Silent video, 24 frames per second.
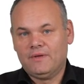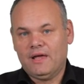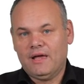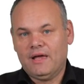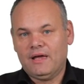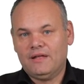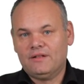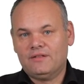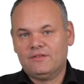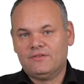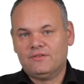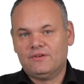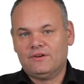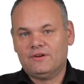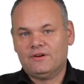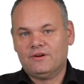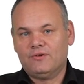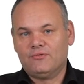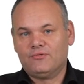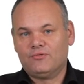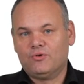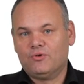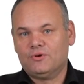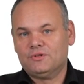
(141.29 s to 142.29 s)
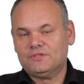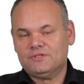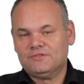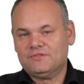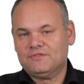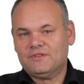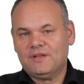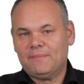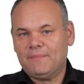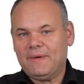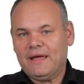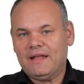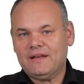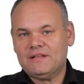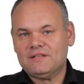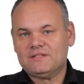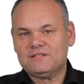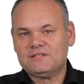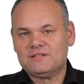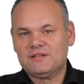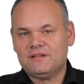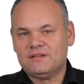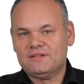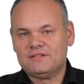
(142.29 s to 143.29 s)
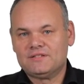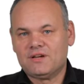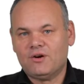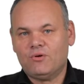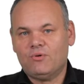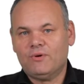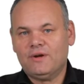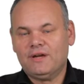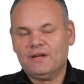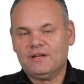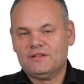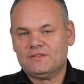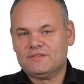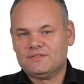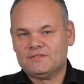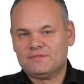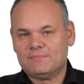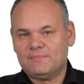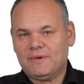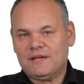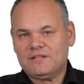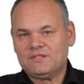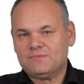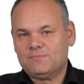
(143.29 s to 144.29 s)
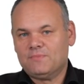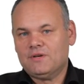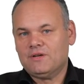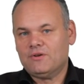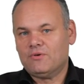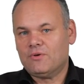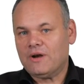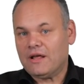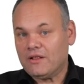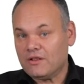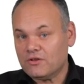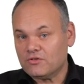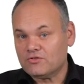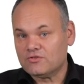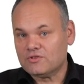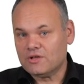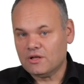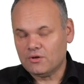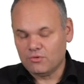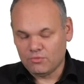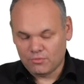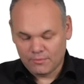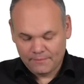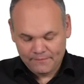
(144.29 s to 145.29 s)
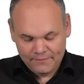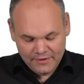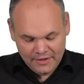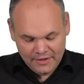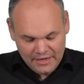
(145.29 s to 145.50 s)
And of course, if the man is going, it must be rather slow.